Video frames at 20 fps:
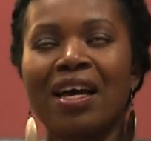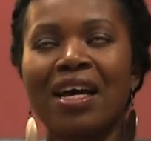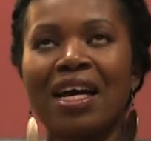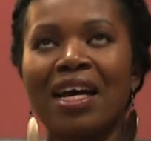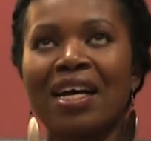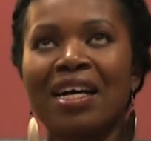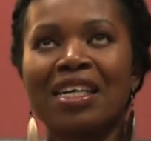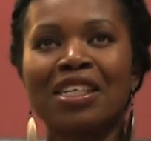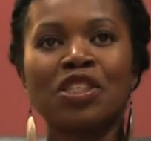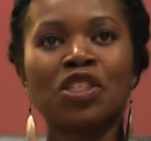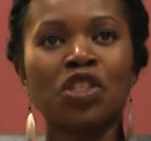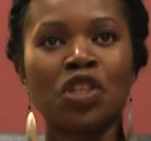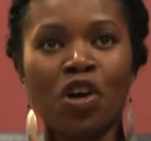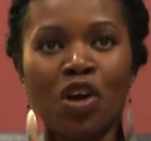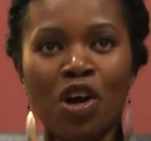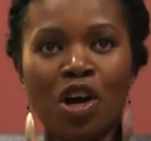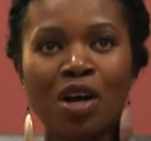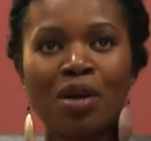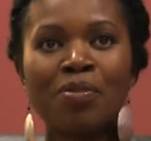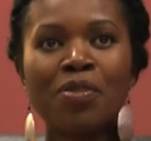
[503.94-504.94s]
uh,
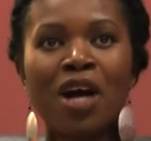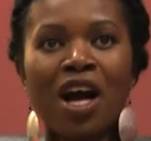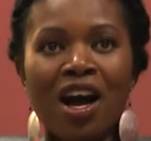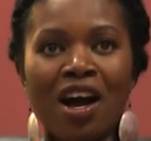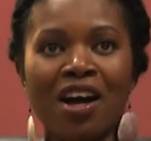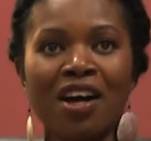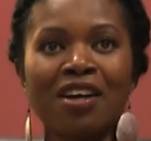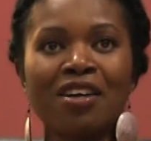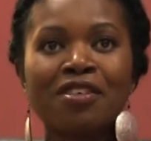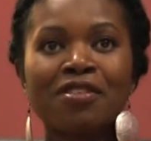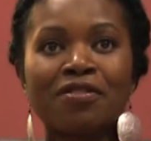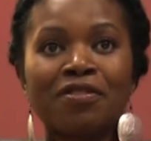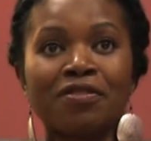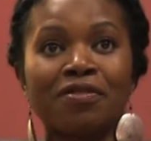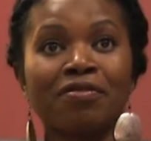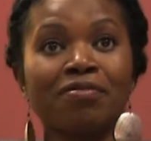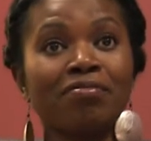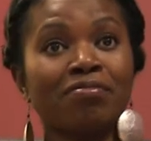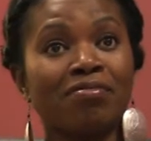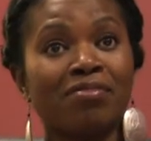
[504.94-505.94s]
job of
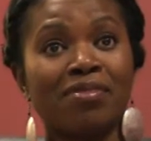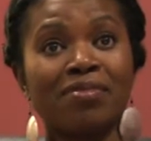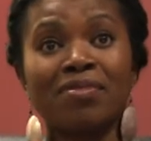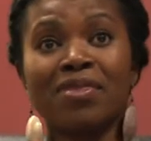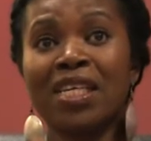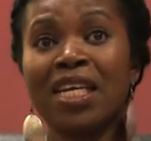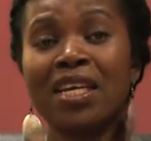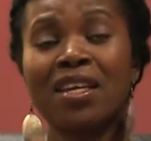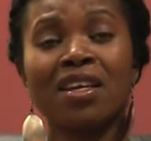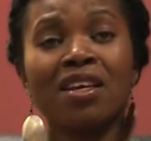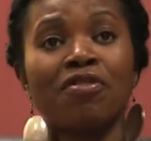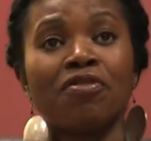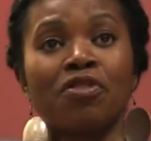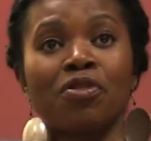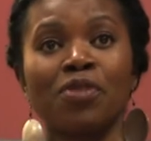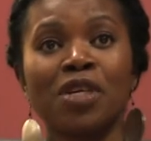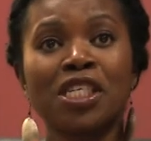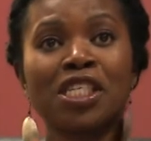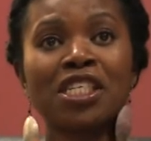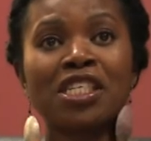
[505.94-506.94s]
getting
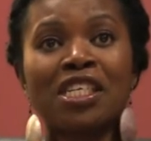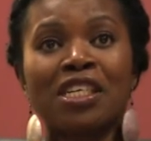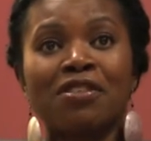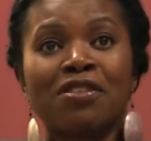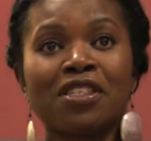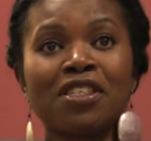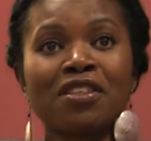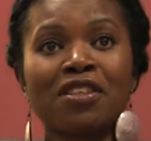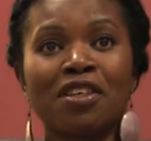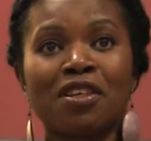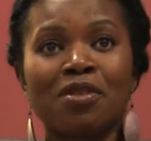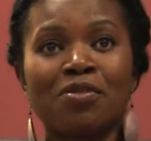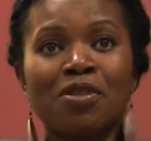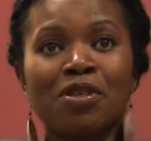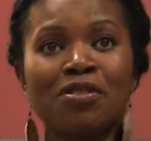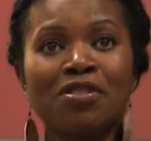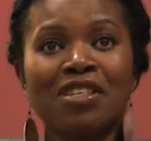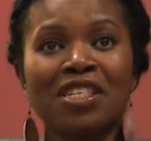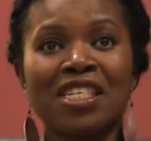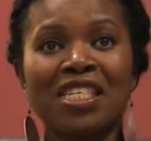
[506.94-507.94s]
information out to the
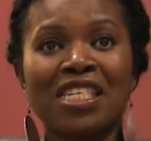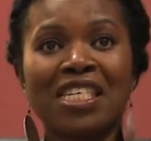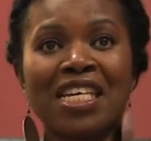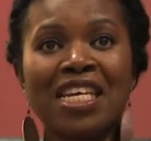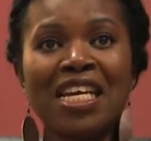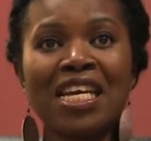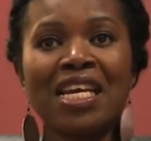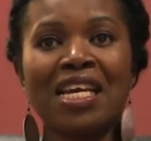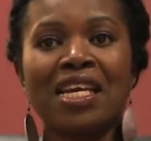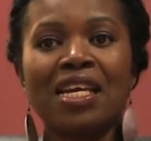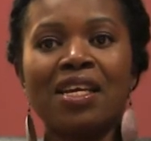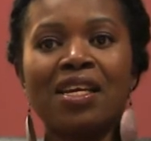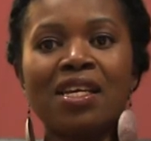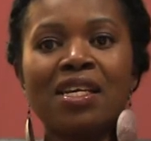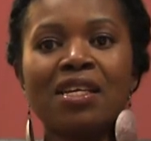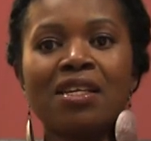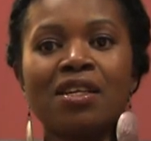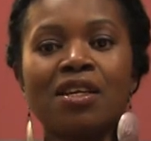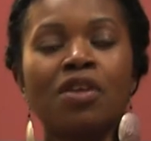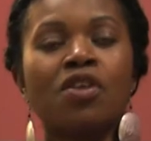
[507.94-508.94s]
community
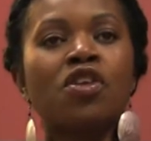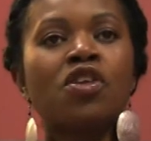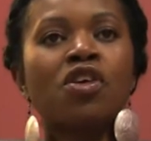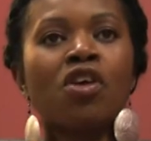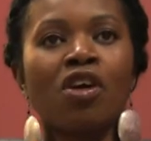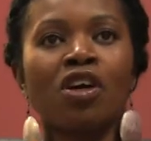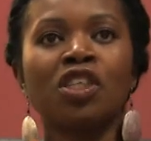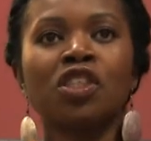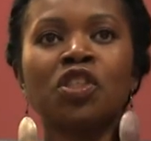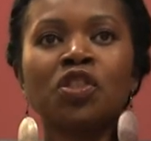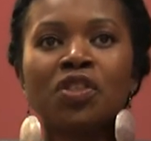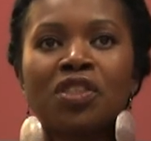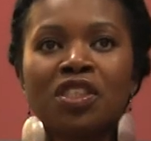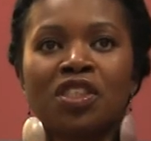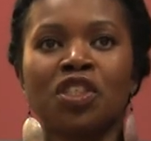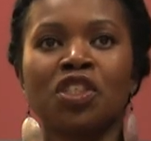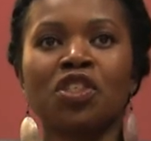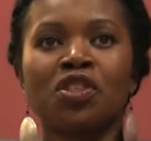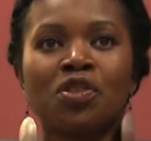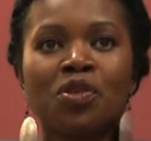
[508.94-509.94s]
in
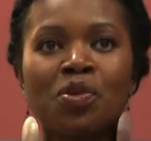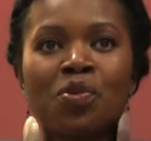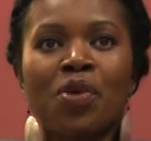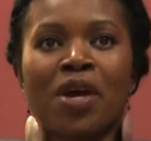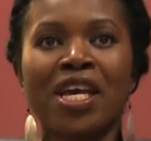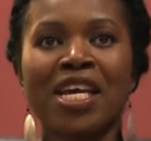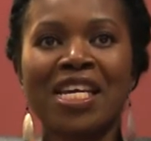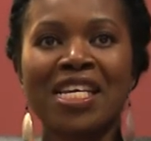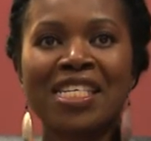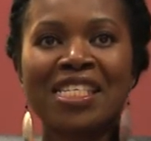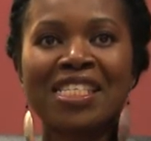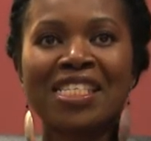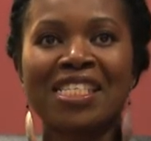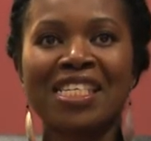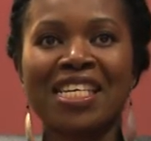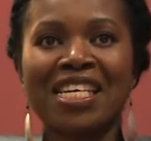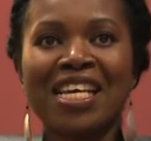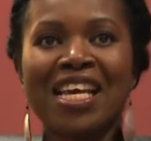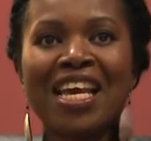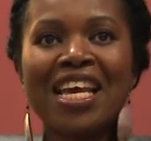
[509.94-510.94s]
non-traditional ways.
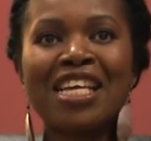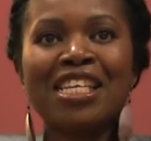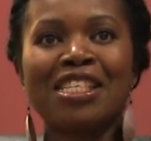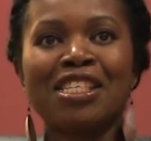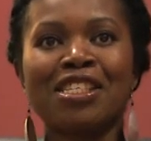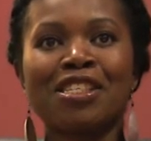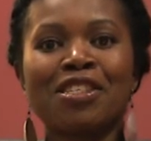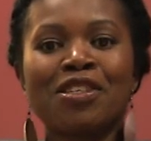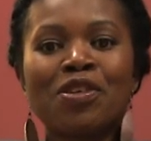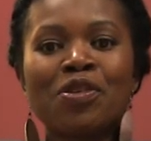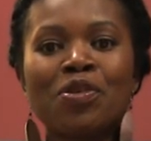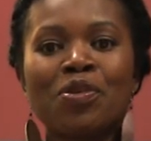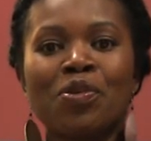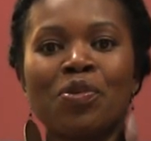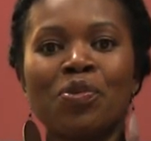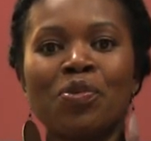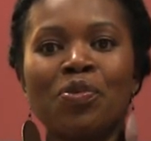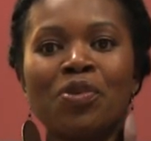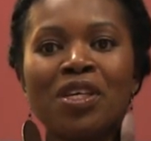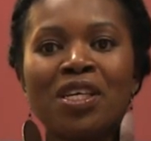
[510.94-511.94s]
And so
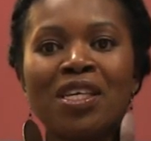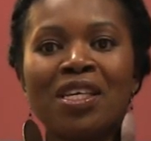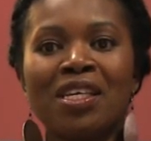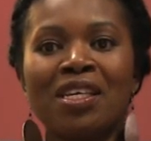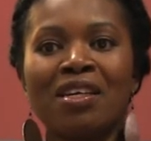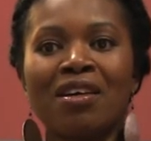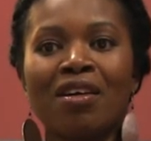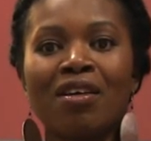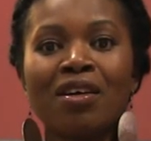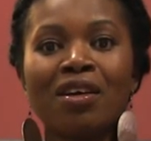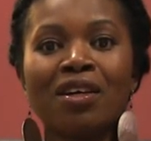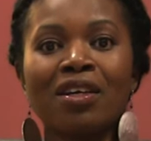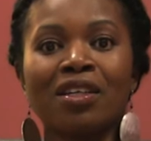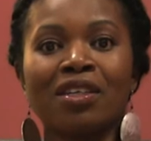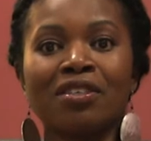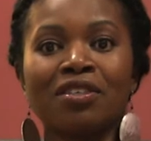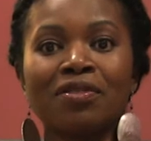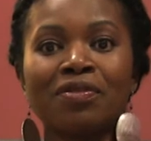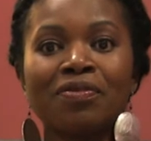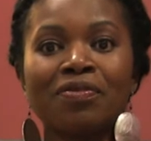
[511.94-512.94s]
we
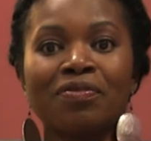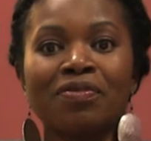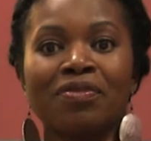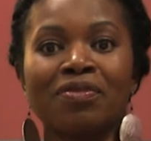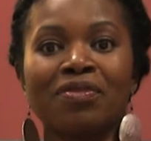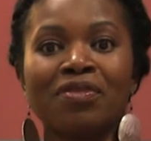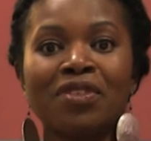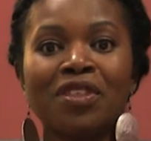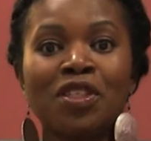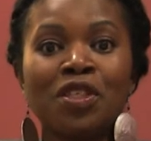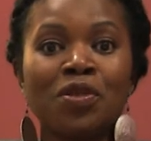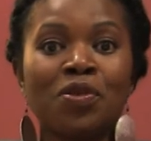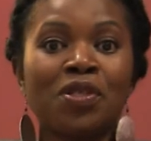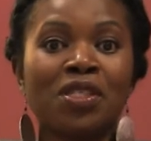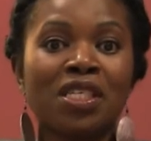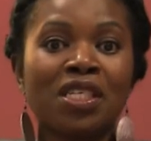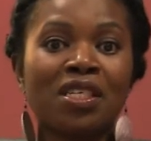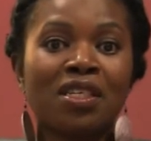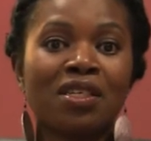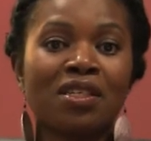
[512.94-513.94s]
are
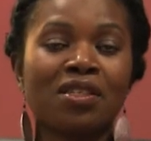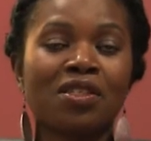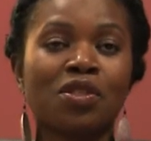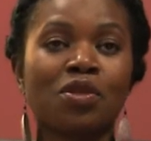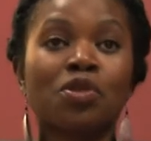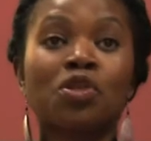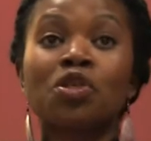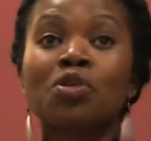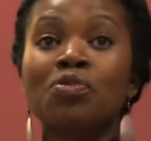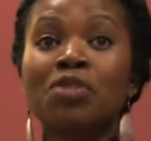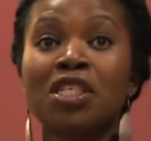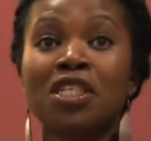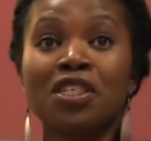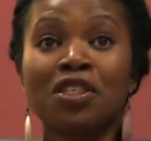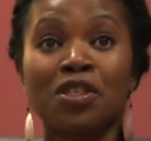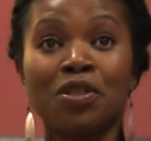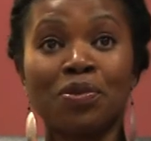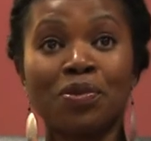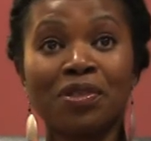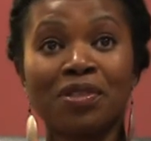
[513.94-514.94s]
using social media
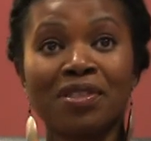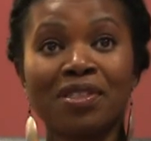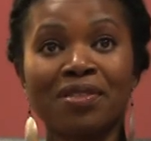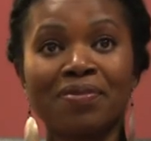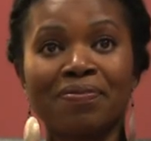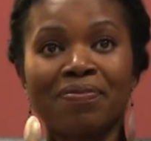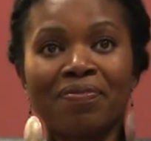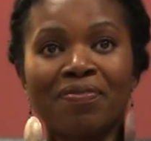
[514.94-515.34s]
tools,